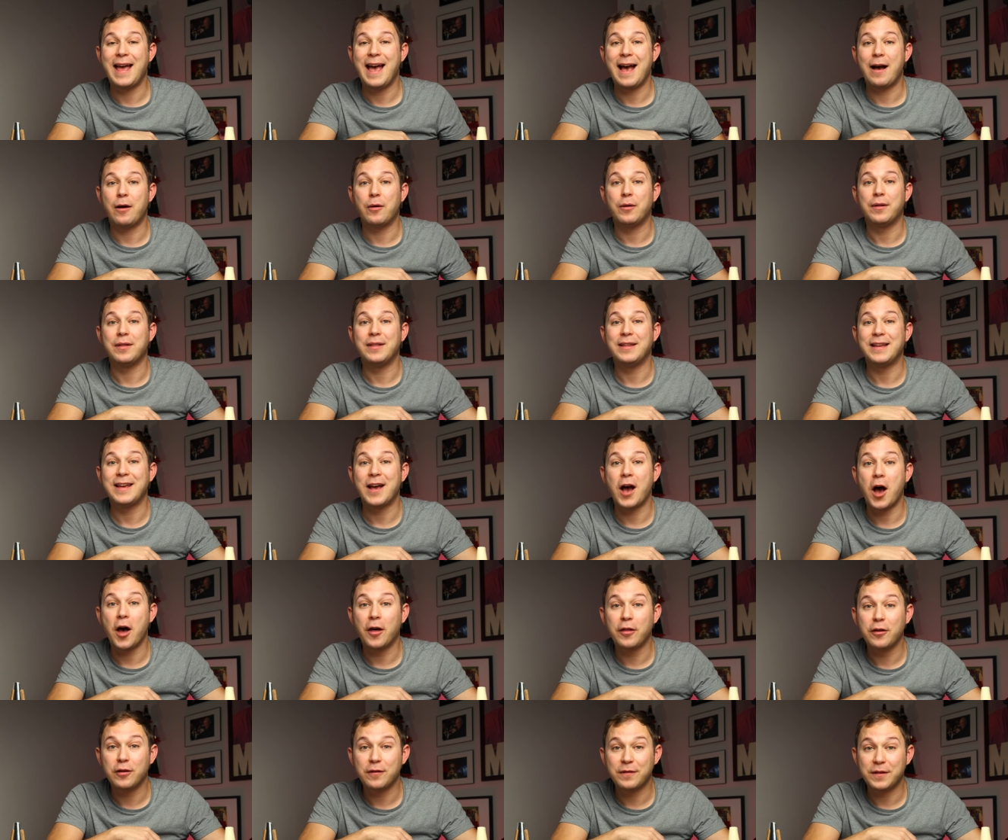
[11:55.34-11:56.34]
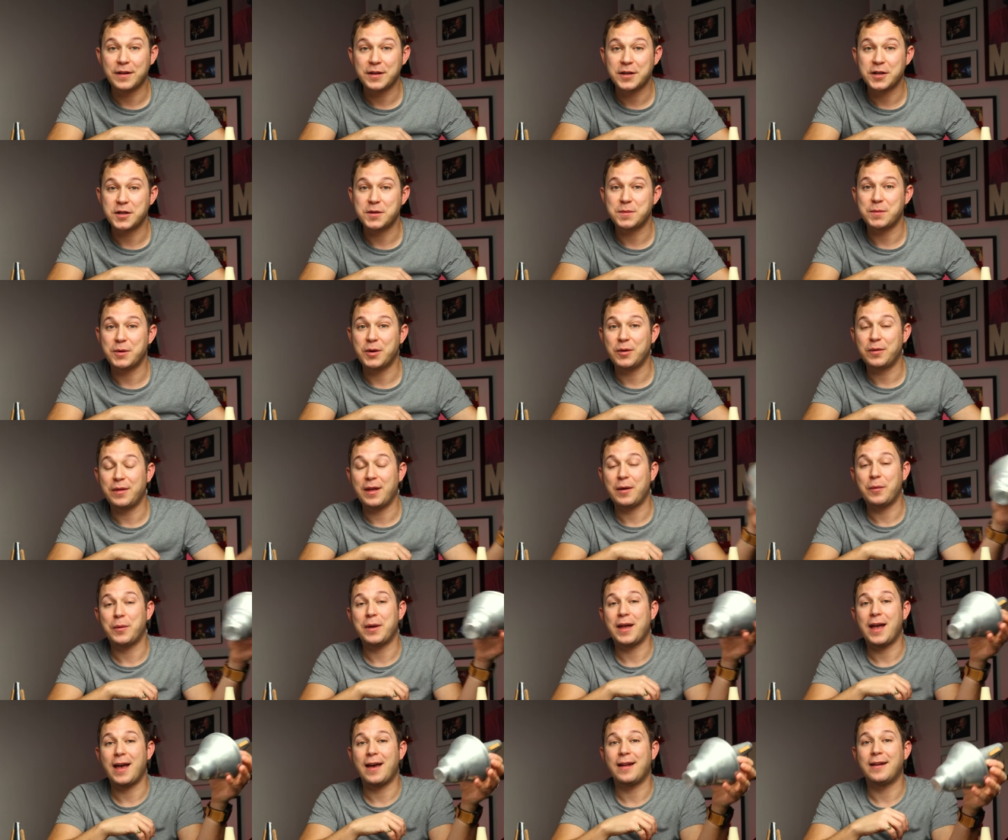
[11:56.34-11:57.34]
Now, the other vintage mute
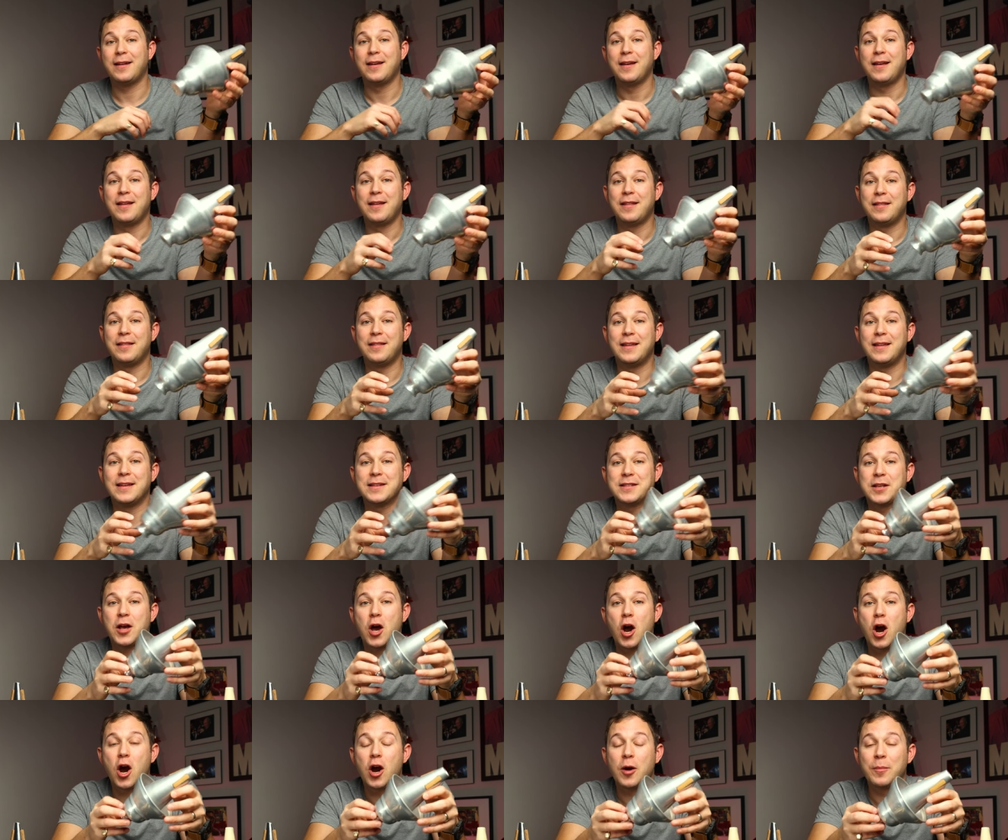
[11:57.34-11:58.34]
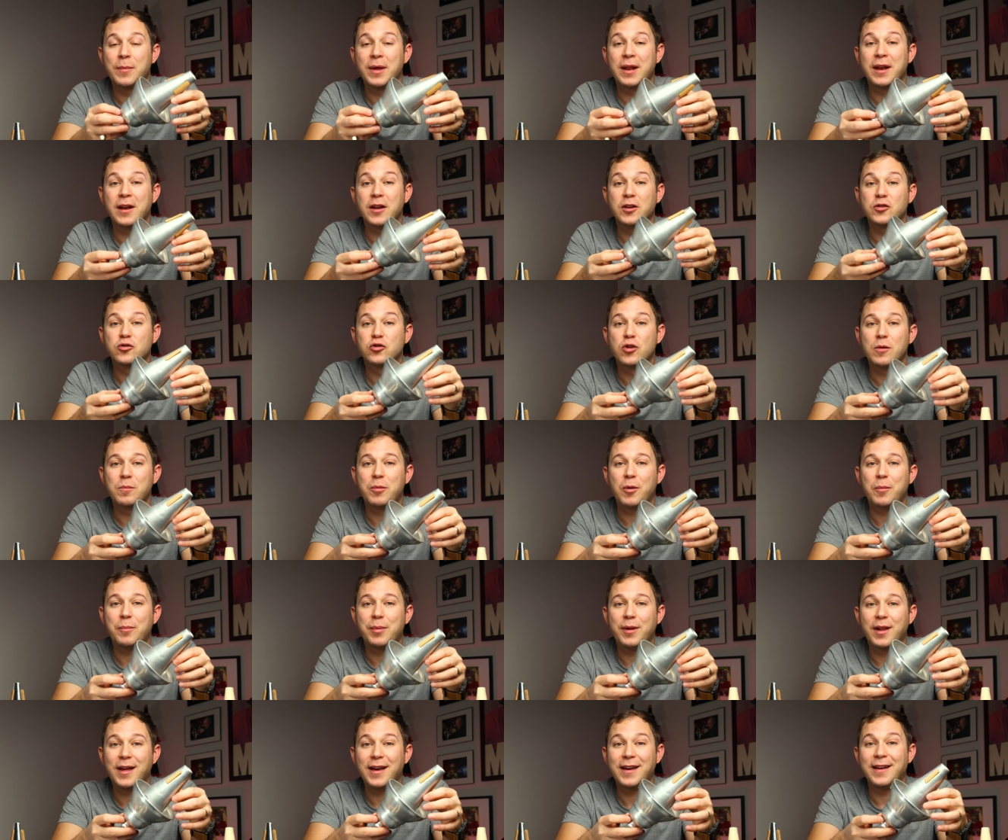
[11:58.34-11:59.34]
that we had, this Harmon triple
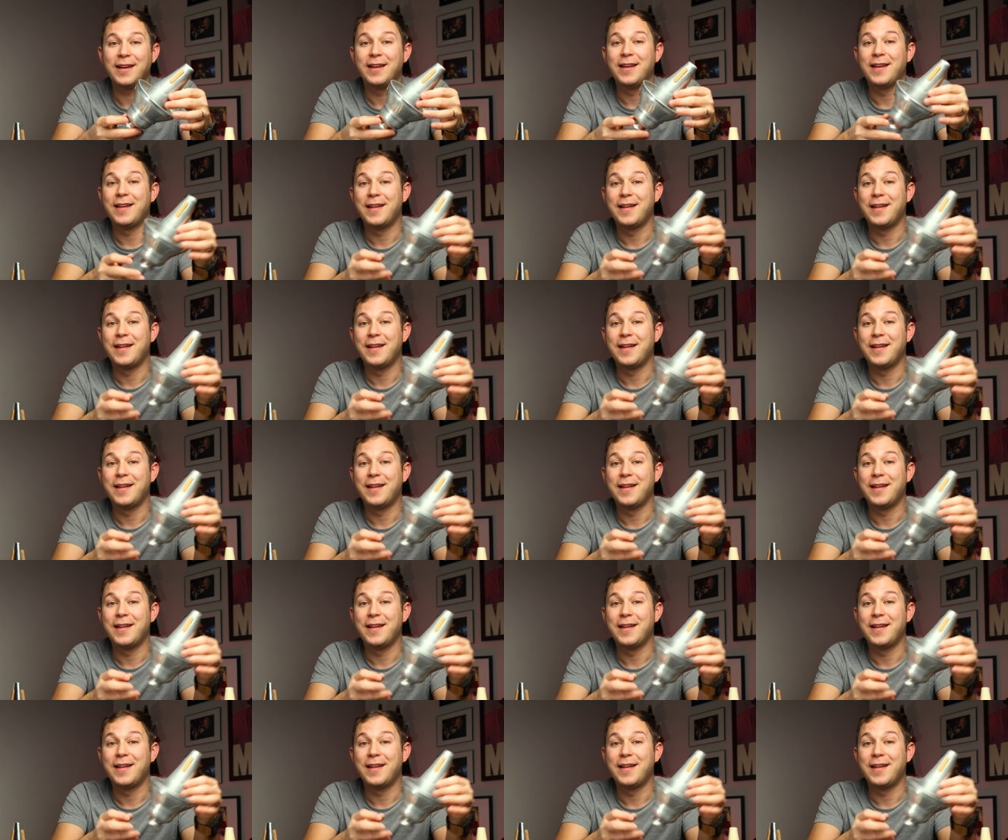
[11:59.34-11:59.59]
play,